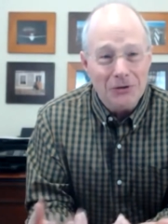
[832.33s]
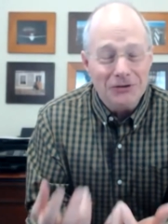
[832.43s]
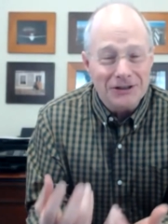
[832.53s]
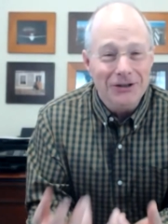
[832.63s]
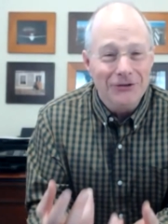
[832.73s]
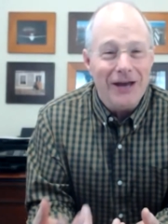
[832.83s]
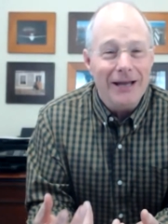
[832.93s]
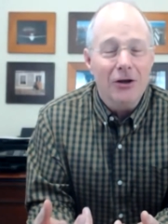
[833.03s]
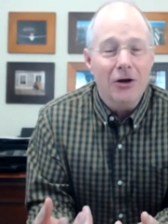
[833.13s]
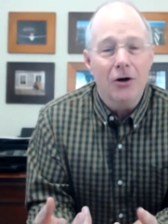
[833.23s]
those skills I
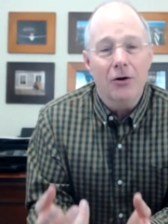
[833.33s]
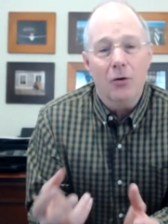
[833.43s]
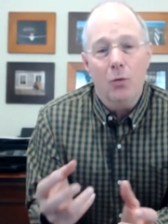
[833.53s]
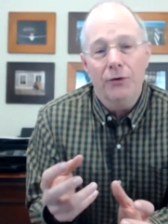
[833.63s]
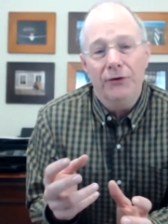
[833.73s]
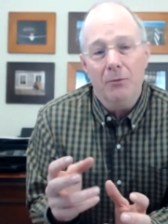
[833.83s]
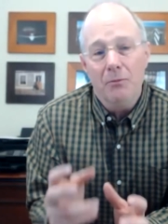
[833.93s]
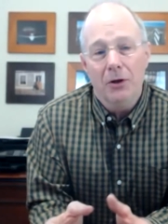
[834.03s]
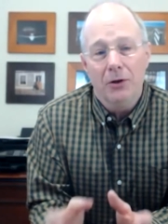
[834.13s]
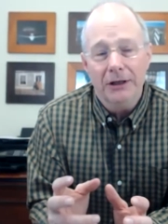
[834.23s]
learned was in
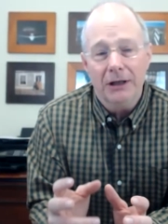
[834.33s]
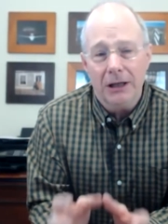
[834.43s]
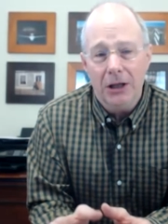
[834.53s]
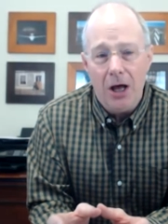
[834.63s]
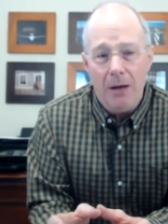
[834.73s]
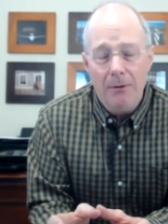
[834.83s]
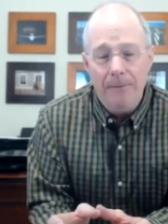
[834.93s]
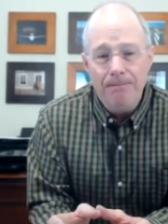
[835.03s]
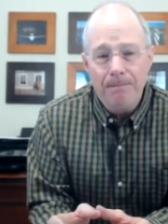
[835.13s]
building a club